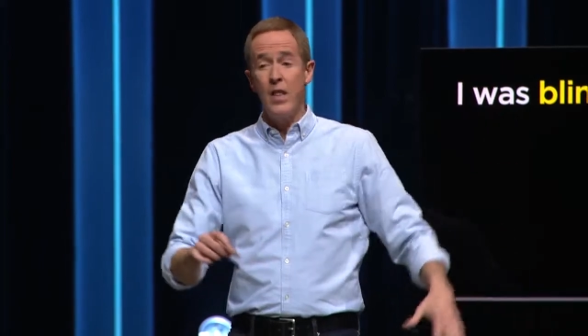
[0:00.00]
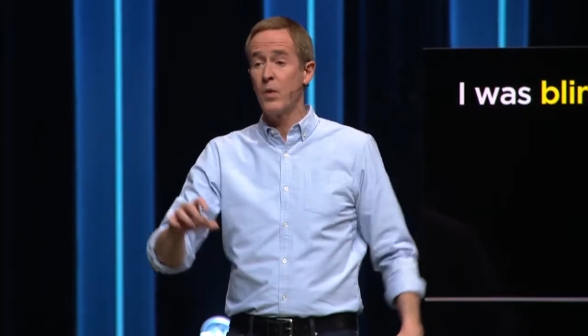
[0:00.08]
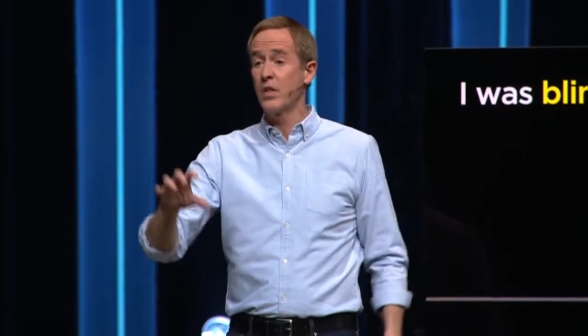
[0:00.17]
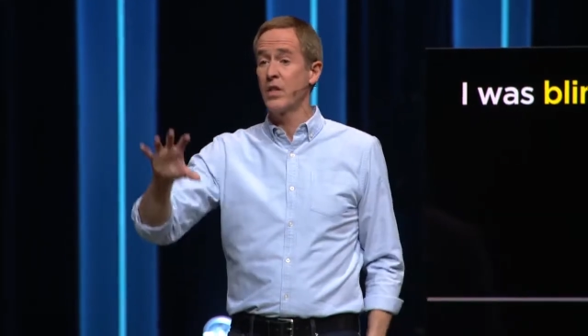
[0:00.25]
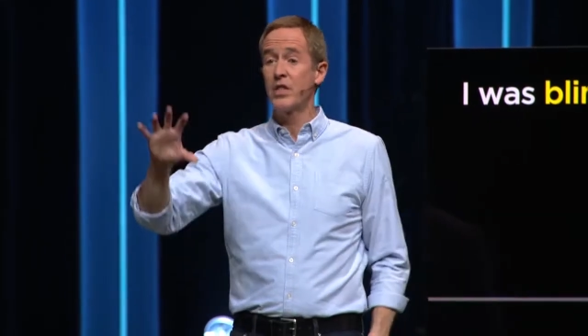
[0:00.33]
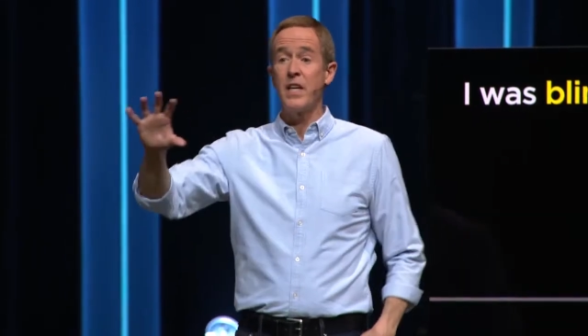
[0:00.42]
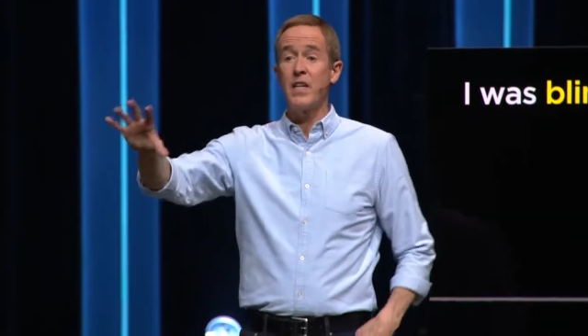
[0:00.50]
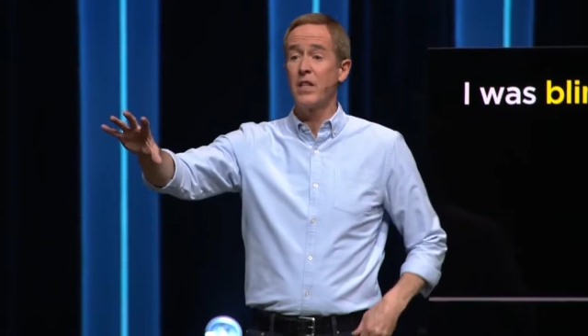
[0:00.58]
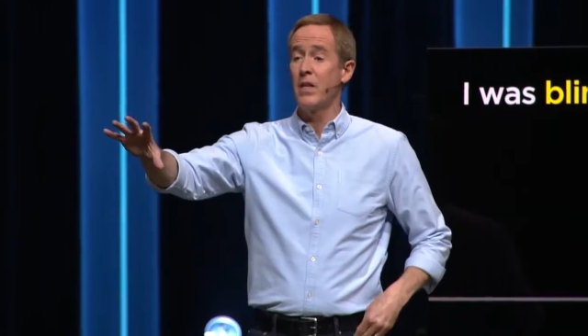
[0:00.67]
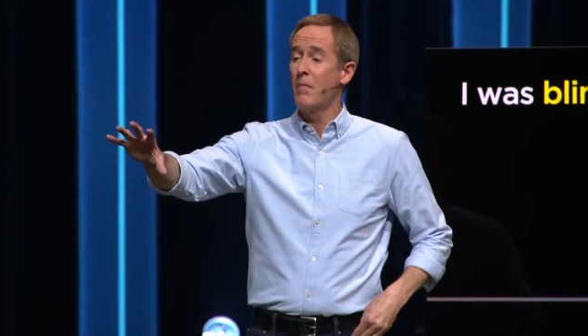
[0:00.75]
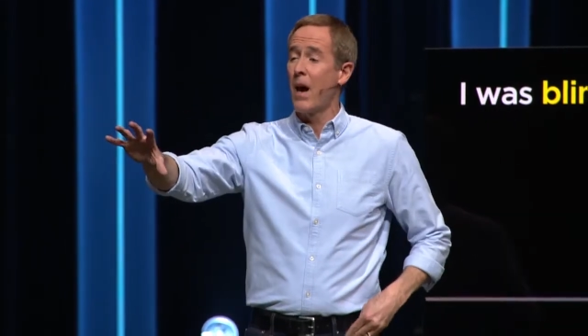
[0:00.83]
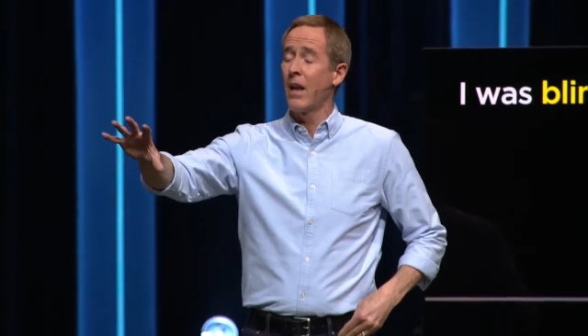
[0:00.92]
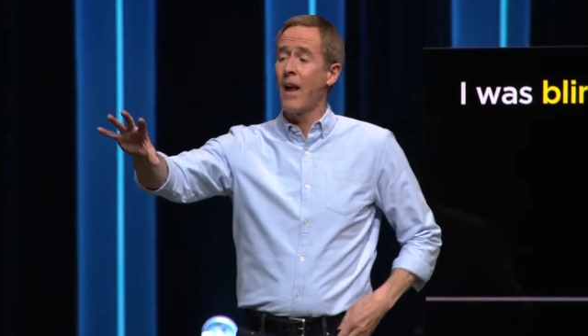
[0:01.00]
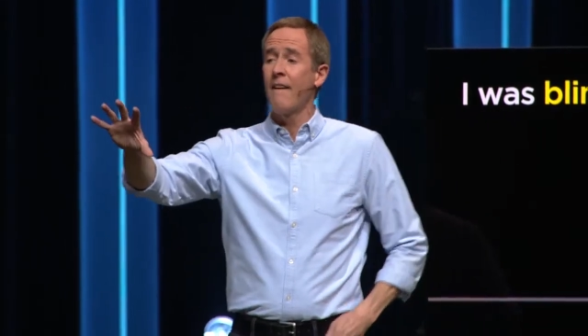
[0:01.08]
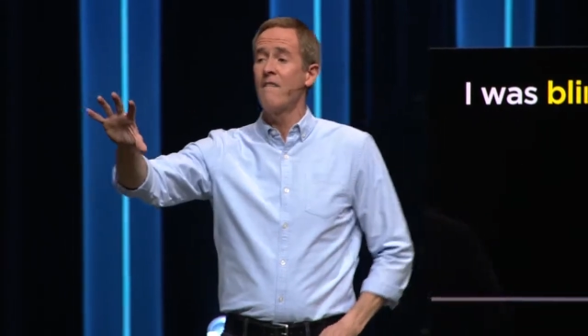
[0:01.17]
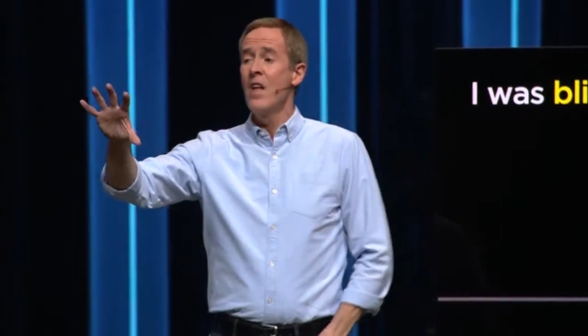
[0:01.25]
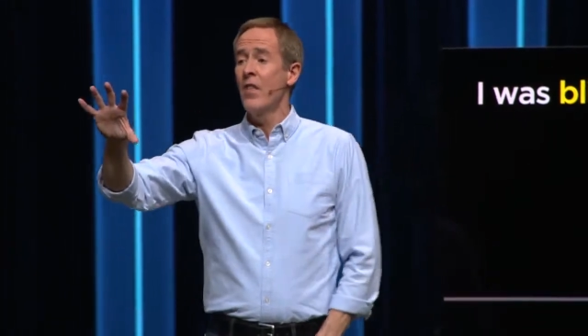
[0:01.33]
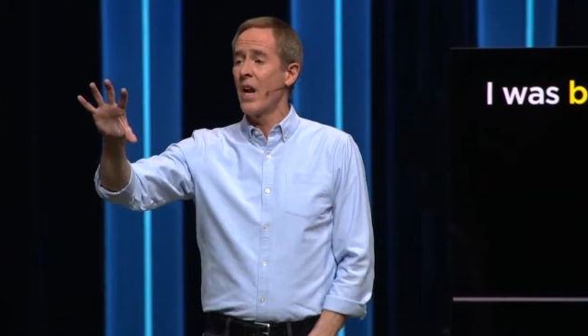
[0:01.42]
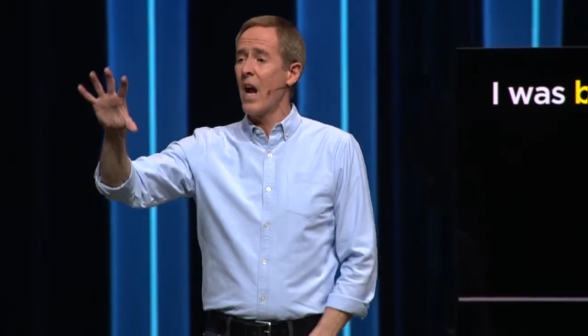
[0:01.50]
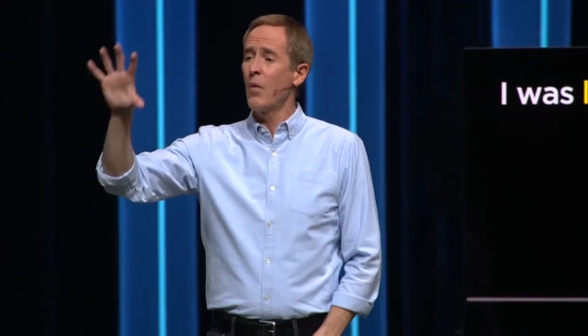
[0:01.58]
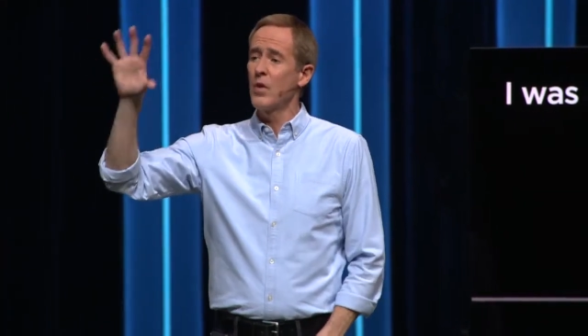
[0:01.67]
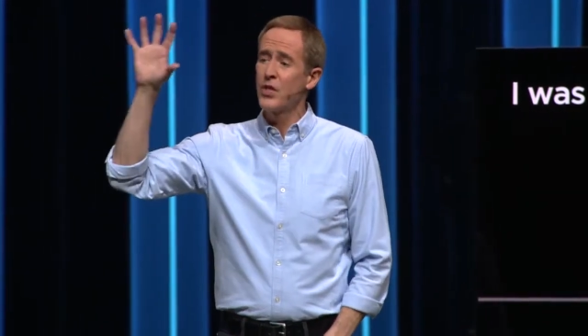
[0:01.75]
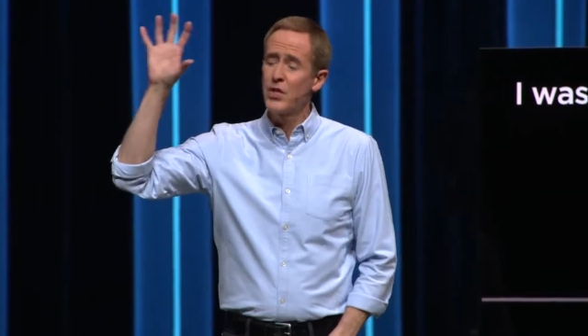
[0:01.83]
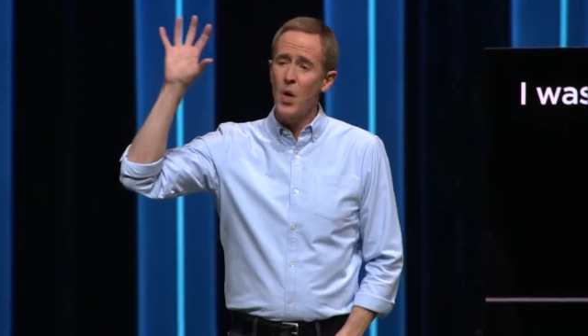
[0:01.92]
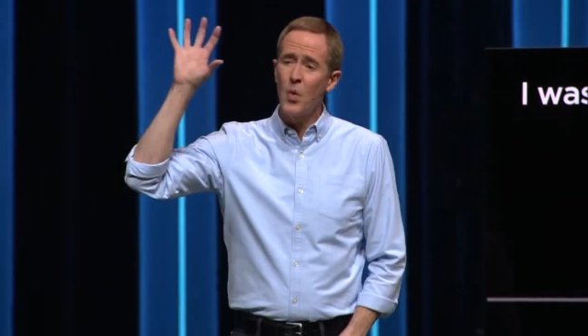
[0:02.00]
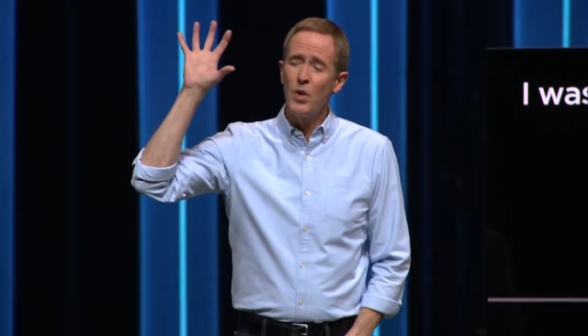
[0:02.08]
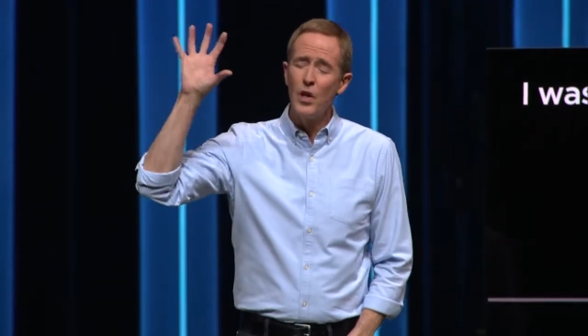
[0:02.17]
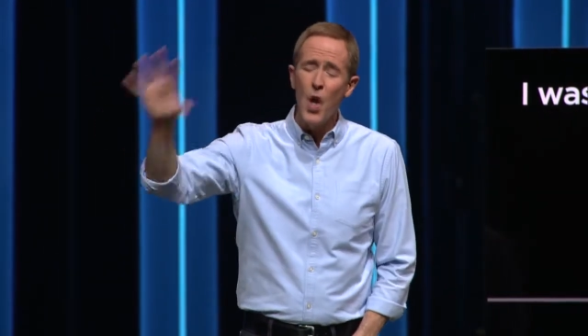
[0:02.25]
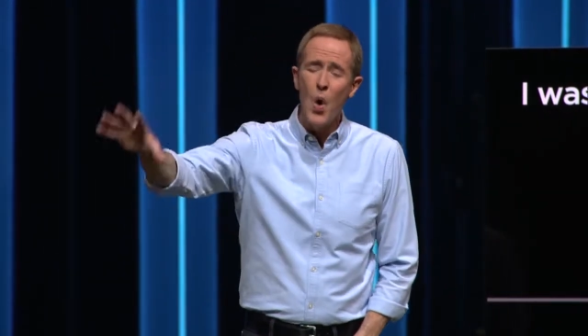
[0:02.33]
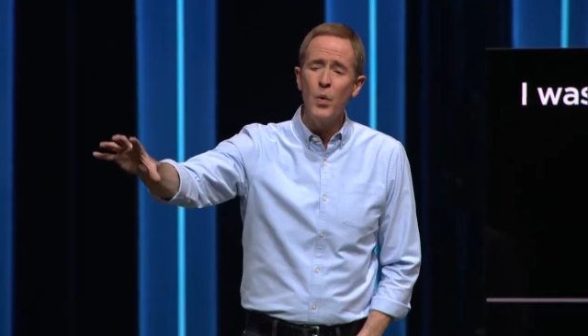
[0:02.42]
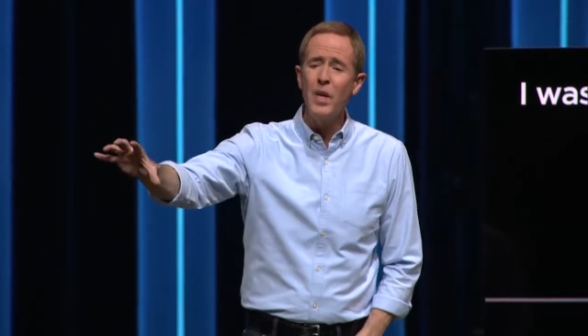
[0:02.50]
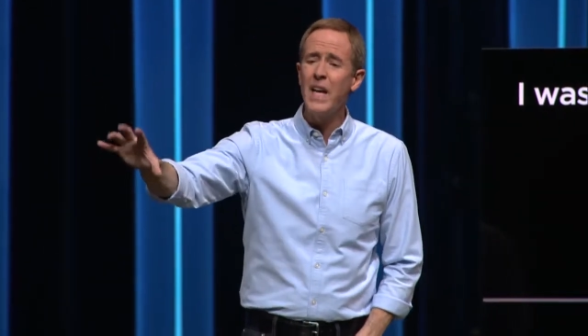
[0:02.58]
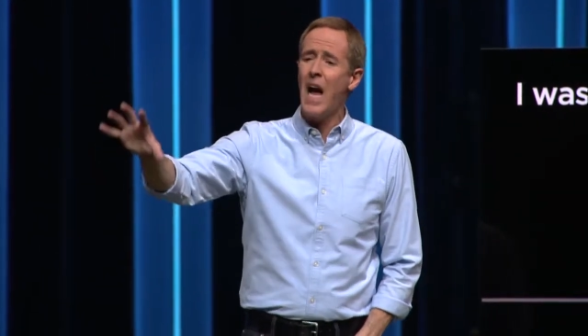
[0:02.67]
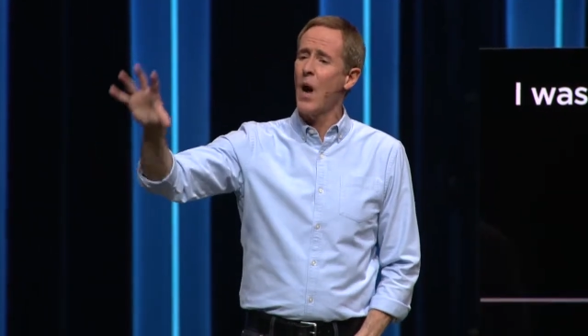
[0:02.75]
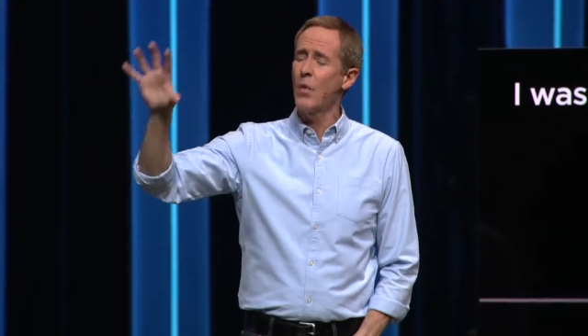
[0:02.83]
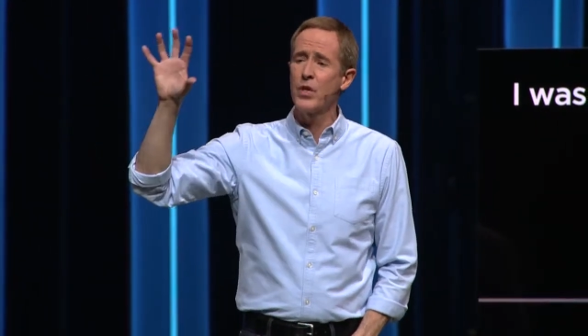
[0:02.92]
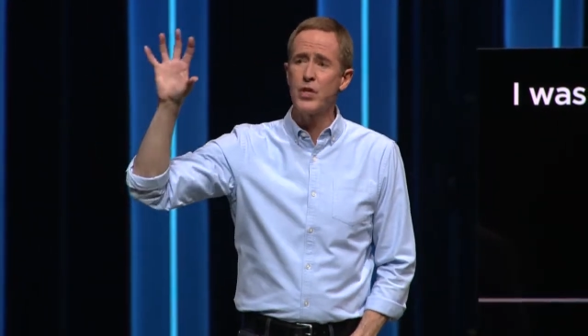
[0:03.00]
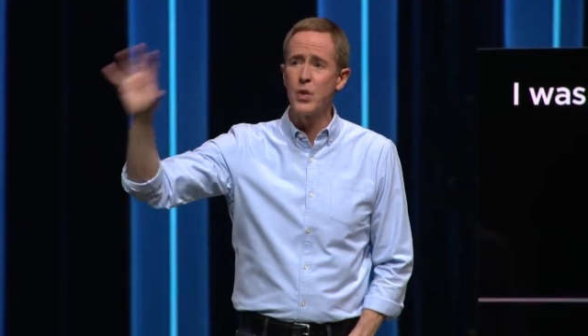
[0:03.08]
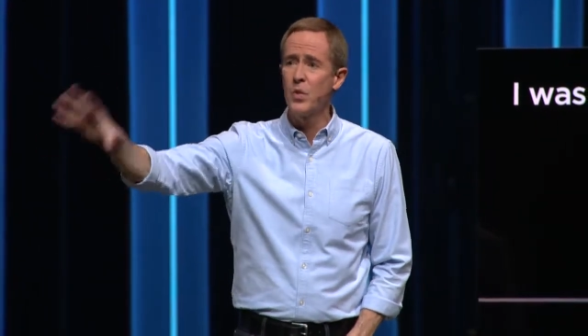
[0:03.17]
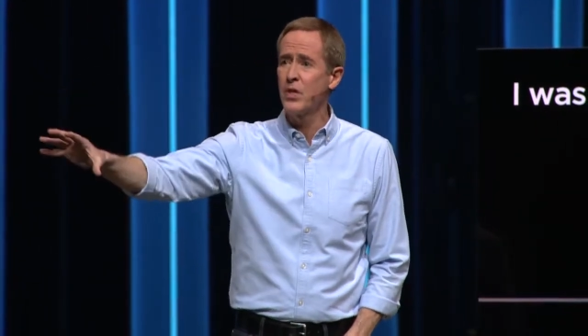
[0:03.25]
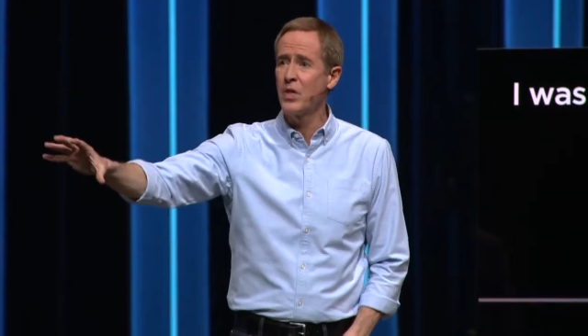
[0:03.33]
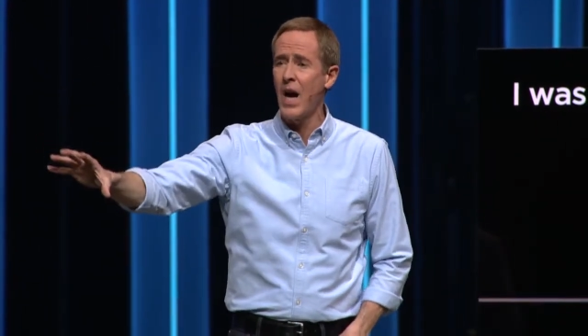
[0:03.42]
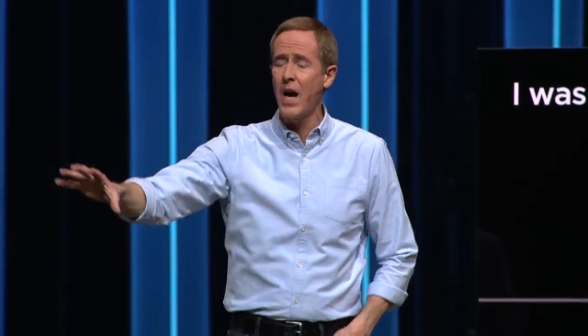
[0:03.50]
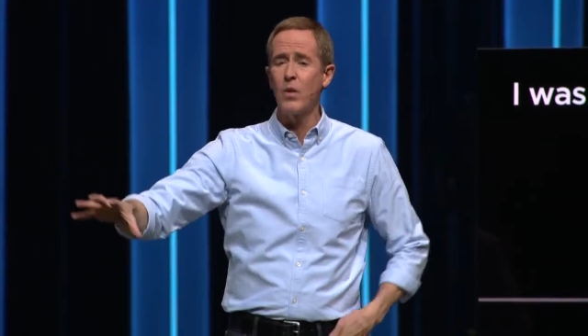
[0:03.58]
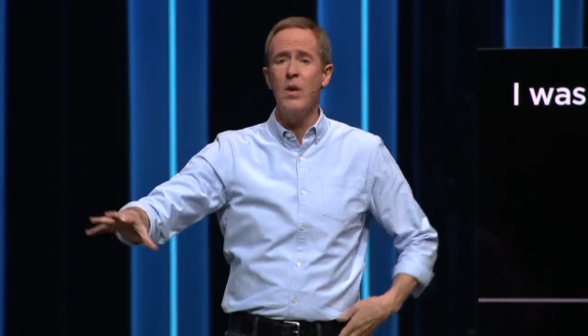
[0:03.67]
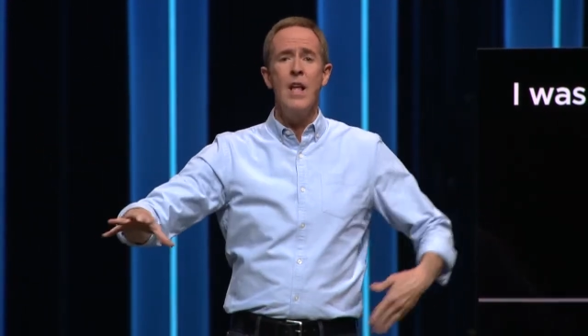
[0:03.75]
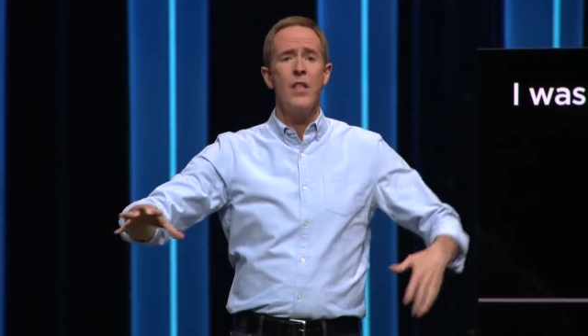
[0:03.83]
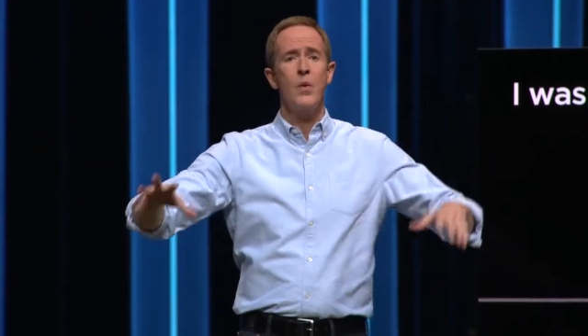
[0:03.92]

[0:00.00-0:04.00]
There was a season in my life that I was so lonely, I was suicidal.